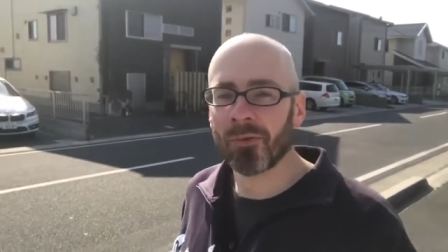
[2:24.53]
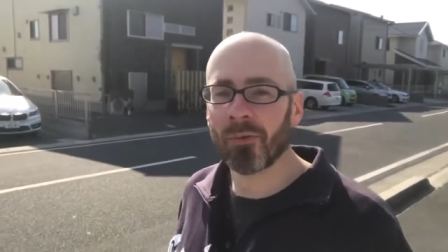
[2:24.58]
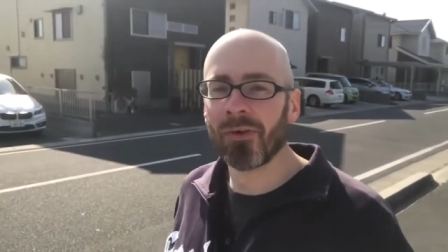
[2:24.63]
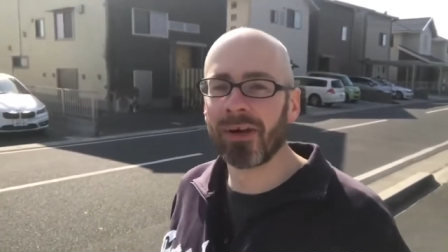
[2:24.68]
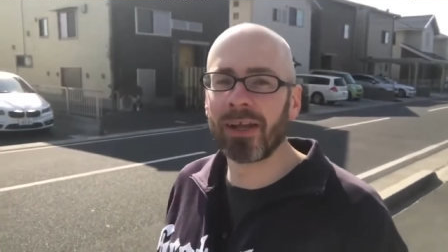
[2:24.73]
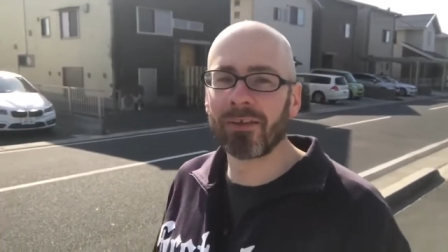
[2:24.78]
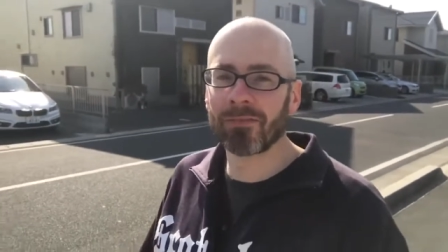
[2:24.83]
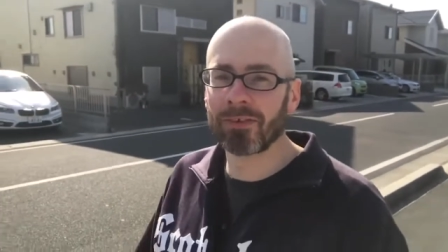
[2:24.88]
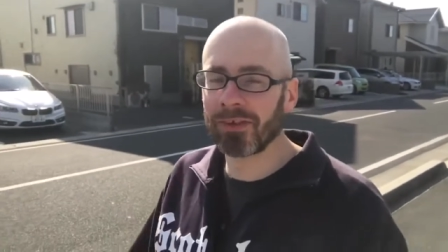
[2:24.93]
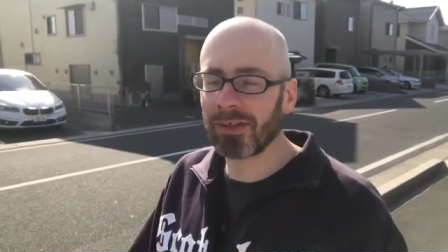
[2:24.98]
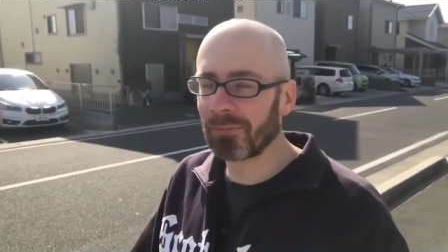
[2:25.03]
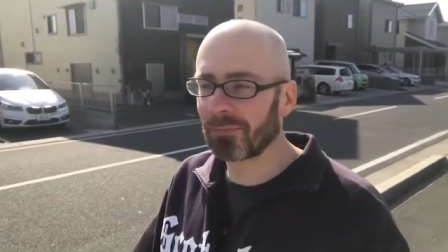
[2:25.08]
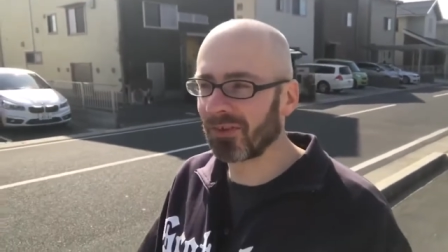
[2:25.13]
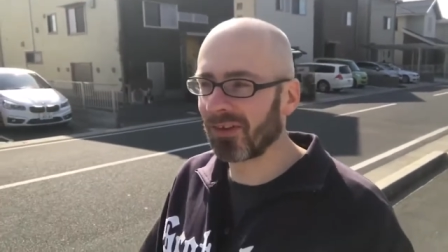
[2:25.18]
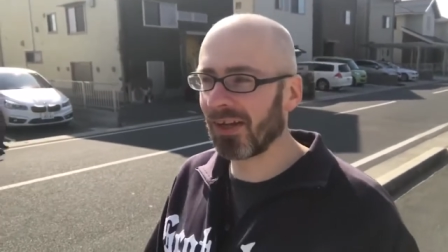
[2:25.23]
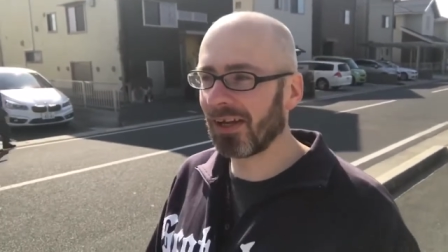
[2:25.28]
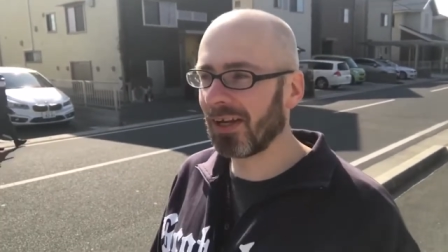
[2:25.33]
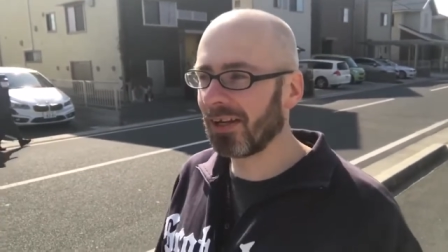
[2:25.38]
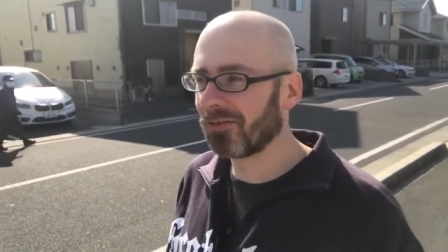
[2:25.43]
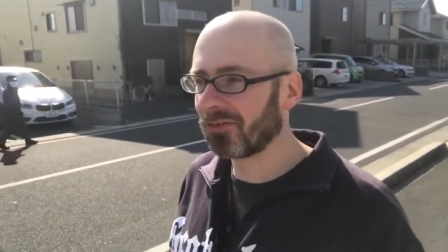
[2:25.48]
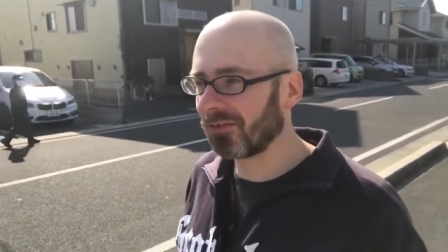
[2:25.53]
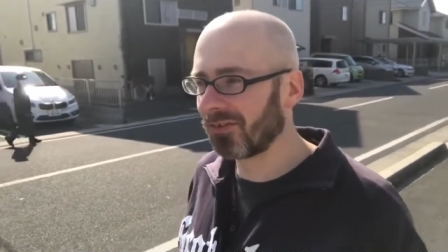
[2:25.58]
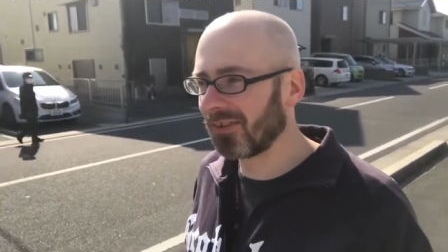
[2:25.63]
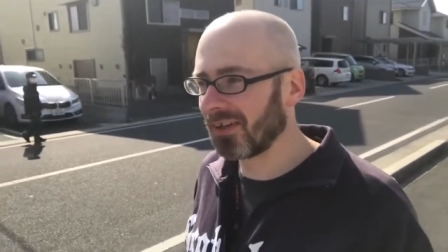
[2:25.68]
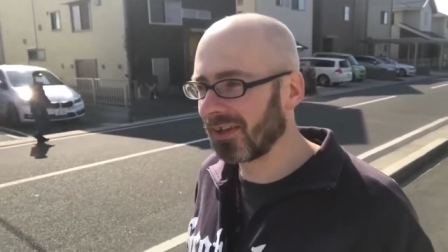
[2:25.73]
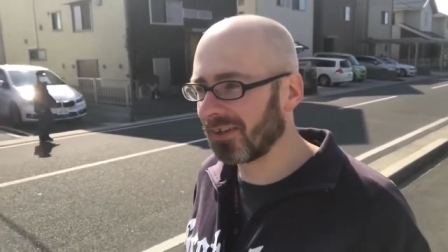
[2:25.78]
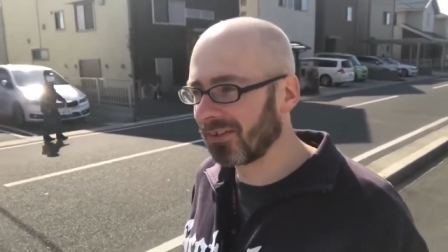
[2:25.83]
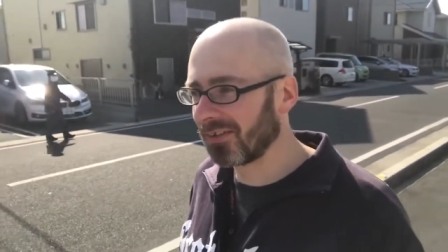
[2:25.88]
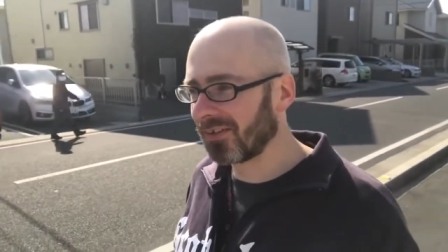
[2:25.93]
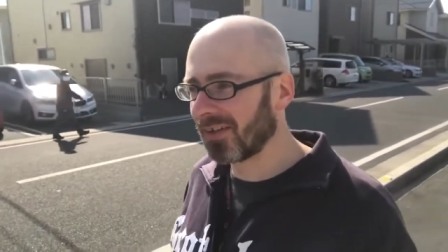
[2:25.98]
whatever deep state
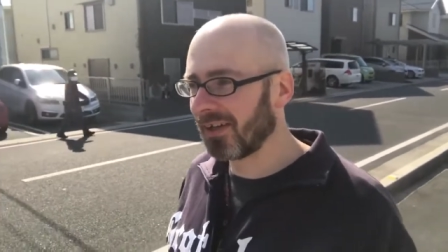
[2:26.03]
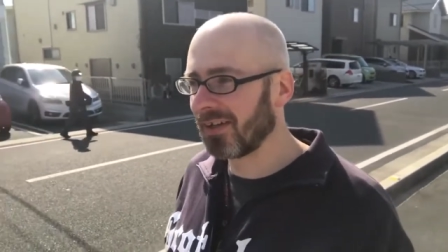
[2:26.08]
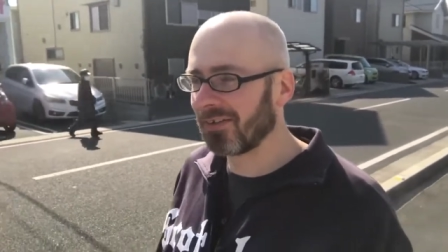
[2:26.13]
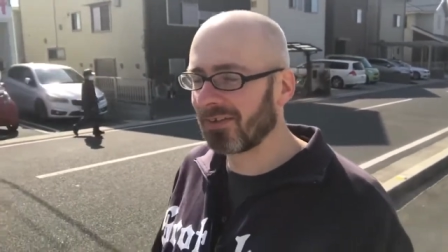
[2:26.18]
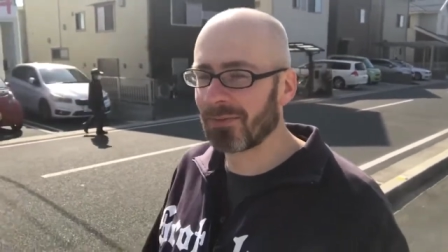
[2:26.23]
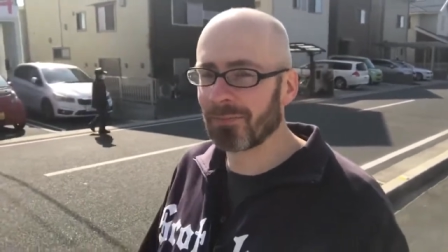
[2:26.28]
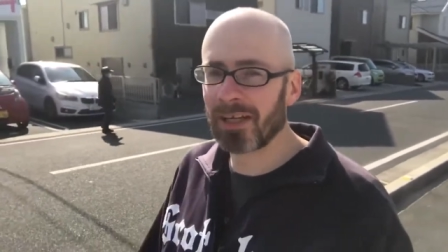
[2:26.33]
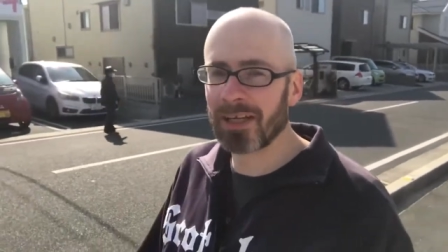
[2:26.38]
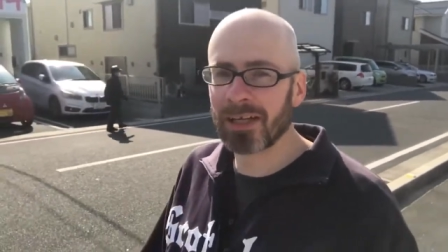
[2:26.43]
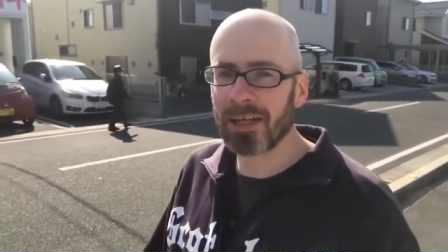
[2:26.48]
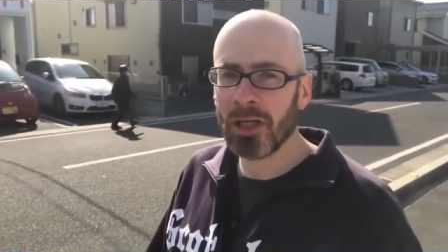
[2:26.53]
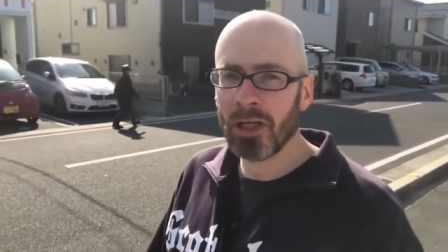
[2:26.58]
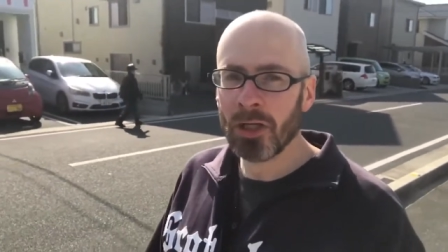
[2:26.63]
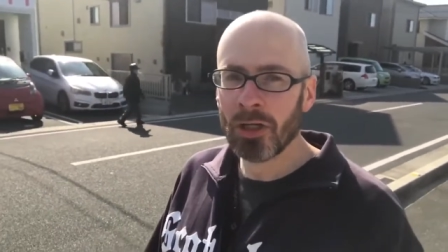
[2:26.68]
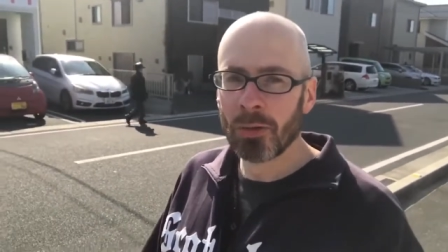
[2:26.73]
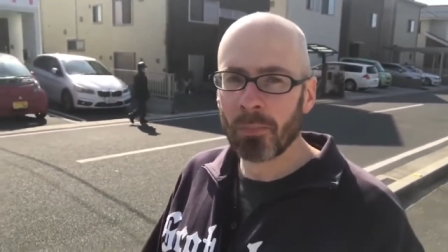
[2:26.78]
agency had decided to make